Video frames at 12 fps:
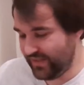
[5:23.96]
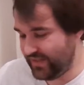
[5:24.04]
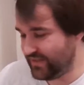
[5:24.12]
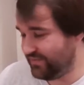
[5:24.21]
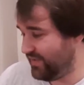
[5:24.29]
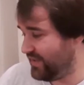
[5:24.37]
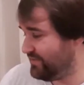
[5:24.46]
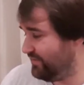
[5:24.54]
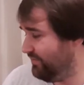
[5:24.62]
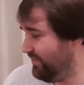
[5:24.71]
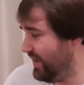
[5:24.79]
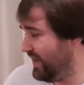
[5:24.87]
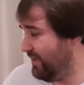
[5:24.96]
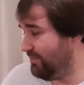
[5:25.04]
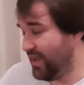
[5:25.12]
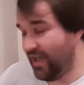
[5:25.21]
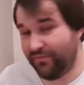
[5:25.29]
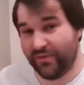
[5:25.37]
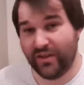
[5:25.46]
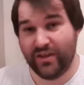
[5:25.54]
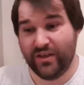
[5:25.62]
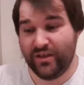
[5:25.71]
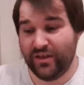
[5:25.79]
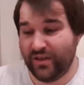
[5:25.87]
So first thing with any MDF,
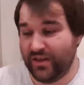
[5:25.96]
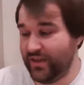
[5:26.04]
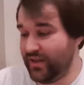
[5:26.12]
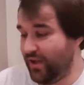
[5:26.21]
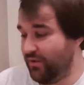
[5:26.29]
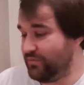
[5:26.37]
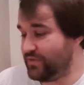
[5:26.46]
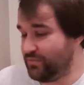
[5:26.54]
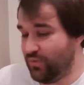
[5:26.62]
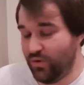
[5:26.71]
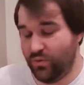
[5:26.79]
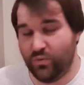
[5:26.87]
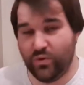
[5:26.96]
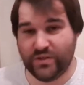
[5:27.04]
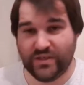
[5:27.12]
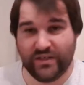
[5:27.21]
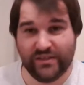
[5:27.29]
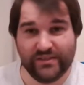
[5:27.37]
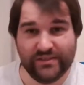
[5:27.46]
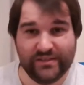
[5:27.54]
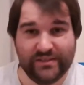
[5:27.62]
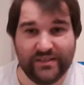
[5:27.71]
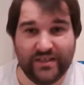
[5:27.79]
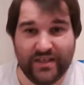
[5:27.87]
clean it up with some hot water
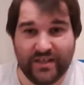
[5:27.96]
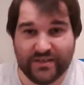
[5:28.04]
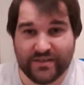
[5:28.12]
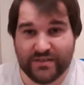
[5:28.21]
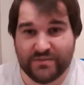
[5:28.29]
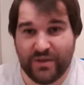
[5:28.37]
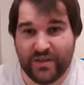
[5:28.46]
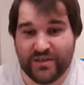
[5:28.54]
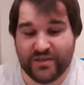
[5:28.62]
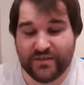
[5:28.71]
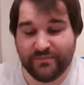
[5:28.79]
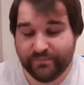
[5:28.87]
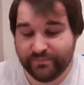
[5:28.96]
and some sponge.